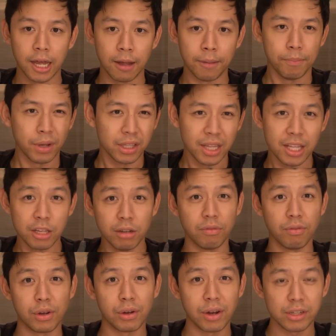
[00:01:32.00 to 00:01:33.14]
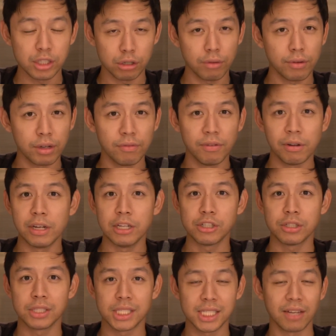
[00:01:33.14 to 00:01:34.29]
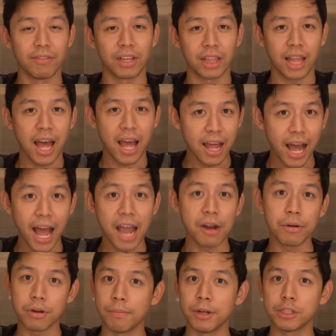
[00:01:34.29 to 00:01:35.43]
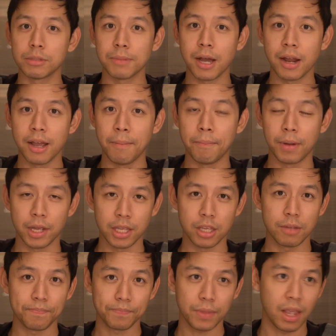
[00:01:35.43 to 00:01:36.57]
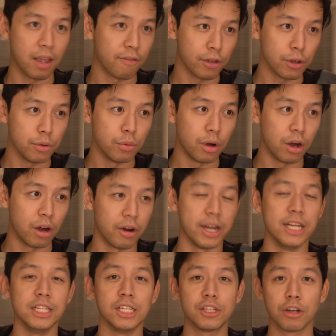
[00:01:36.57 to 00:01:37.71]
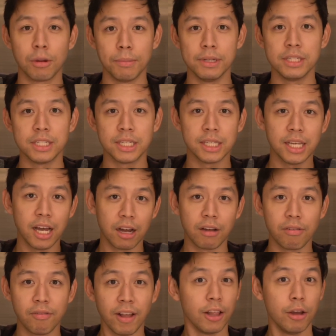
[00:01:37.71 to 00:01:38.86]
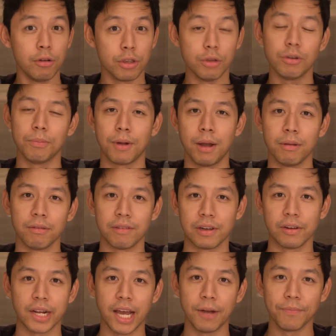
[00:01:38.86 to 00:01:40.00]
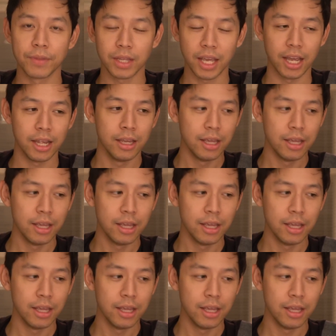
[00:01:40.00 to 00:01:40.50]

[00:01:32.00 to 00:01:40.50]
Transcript: But then you have to figure out server configurations and stuff like that. I don't know much about it, but if you are a determined young fellow, you can probably figure it out, okay?